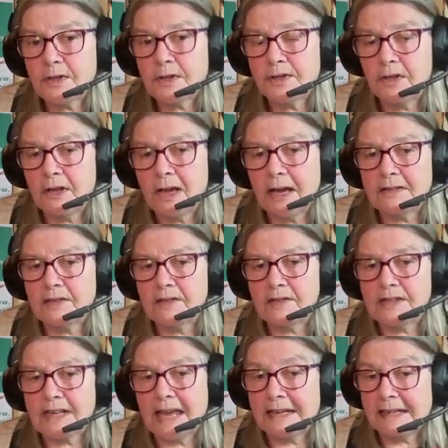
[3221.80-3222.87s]
And that's
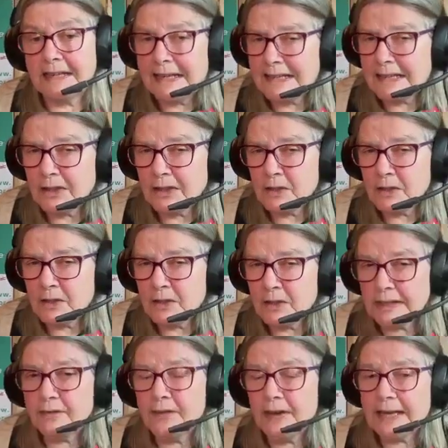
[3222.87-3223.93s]
worth understanding,
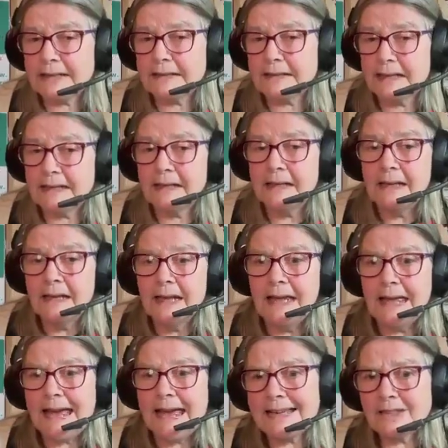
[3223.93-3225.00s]
including the fact
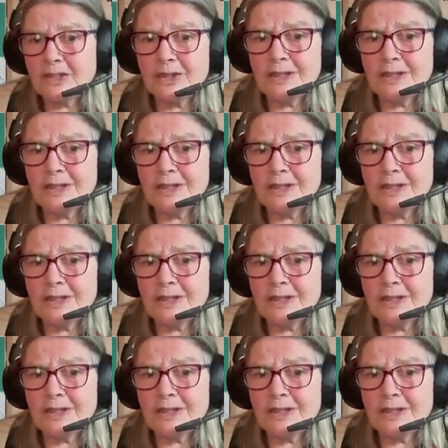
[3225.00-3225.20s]
that